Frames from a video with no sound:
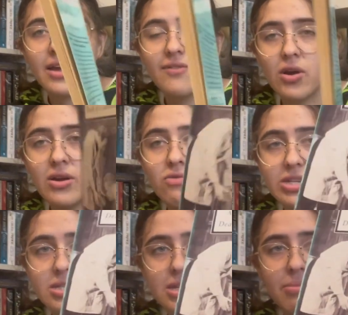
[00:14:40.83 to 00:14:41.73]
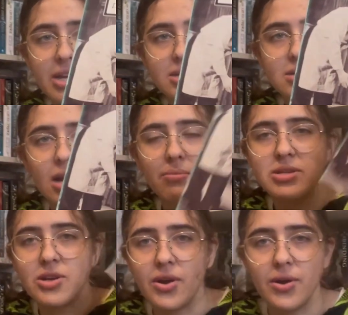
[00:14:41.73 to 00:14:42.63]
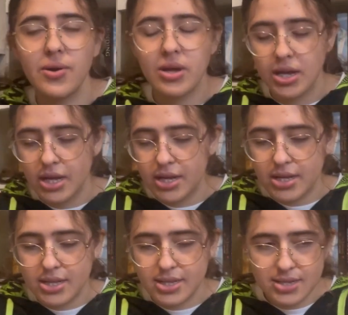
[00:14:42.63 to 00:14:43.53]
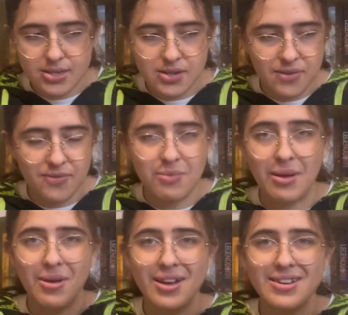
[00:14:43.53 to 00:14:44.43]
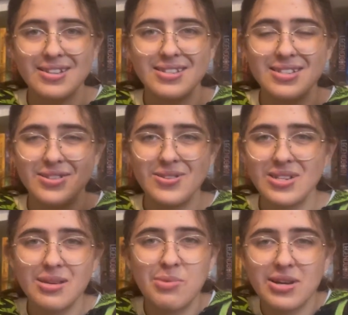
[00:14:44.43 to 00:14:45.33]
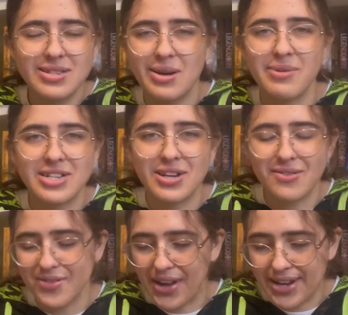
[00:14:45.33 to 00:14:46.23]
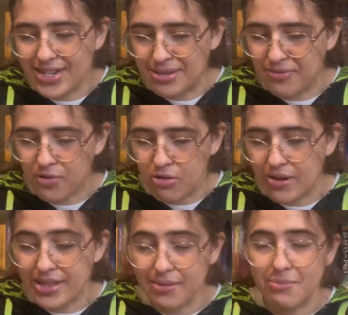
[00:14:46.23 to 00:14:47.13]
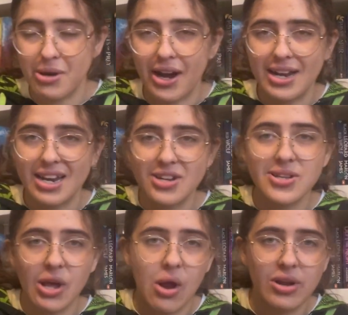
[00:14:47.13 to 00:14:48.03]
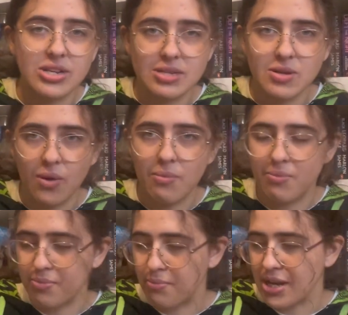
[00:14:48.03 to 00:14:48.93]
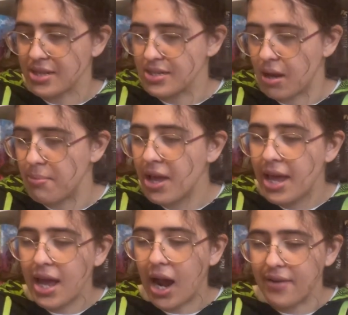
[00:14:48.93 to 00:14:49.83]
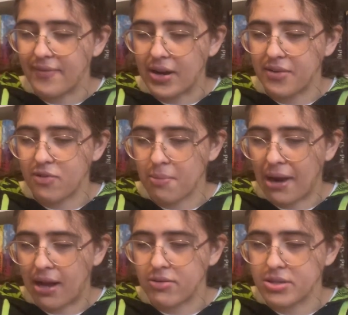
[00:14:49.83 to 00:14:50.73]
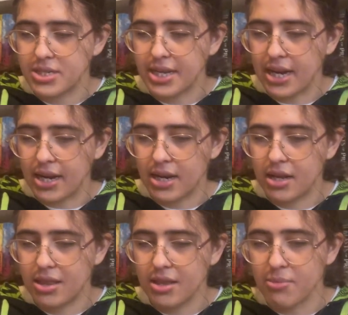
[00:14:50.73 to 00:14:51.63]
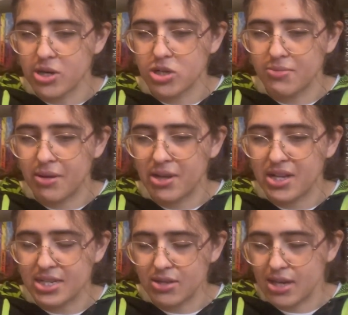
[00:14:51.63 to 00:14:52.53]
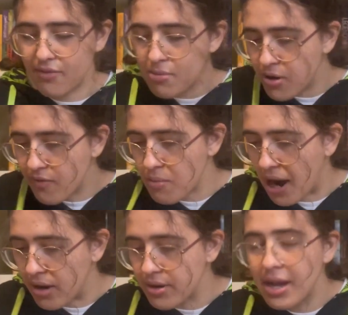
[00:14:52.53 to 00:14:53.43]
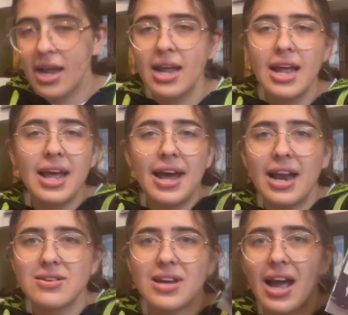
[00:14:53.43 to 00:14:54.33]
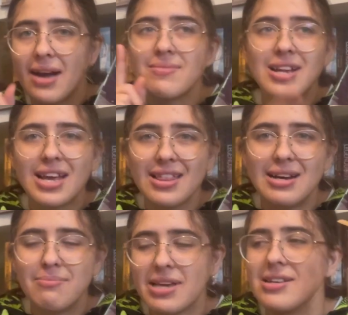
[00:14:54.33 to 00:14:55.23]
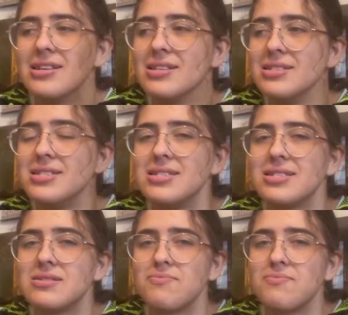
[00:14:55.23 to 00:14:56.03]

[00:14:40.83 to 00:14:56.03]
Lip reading: very recently picked this up, so this is good for me because usually books sit on my shelf for ages before I read them, but I literally only just picked this up. I found it for £1 in the bookshop near me that sells every book for £1, and I was like, I'm gonna get that because